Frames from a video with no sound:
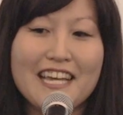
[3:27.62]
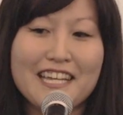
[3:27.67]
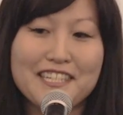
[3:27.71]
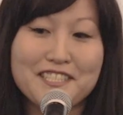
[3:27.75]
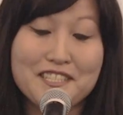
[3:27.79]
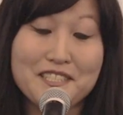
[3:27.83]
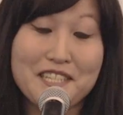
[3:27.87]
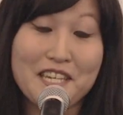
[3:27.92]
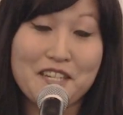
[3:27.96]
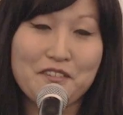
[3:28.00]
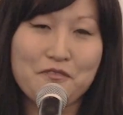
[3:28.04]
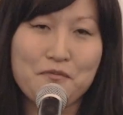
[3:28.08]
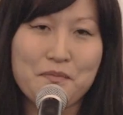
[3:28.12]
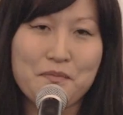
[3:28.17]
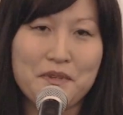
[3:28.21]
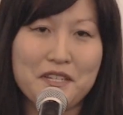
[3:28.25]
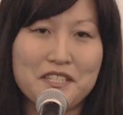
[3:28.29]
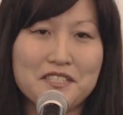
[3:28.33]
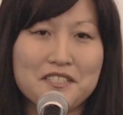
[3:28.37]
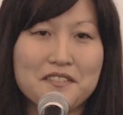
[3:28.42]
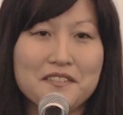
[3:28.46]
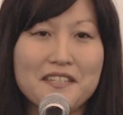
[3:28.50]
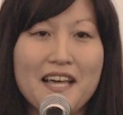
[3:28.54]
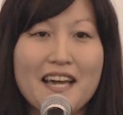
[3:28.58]
Instead of
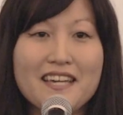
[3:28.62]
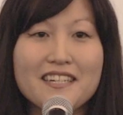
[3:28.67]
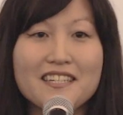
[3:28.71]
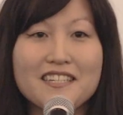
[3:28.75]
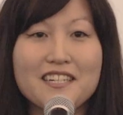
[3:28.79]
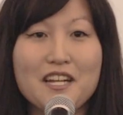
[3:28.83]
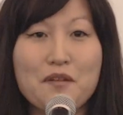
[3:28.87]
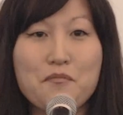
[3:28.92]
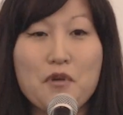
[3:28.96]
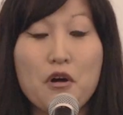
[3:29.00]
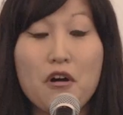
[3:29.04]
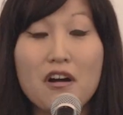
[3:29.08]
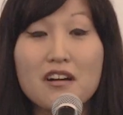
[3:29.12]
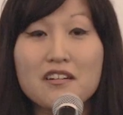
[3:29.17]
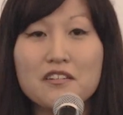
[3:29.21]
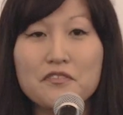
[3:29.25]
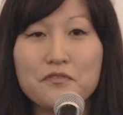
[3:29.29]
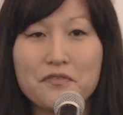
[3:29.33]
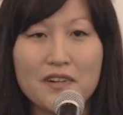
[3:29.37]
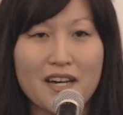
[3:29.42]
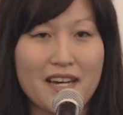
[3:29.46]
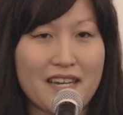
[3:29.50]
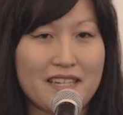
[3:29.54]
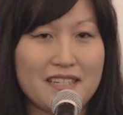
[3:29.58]
being delighted, I'm
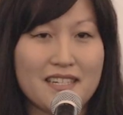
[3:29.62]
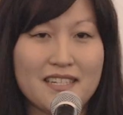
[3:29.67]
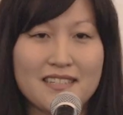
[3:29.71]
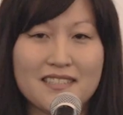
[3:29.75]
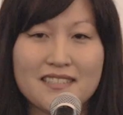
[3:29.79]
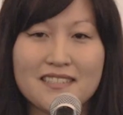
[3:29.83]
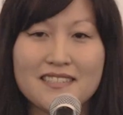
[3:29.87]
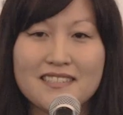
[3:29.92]
horrified.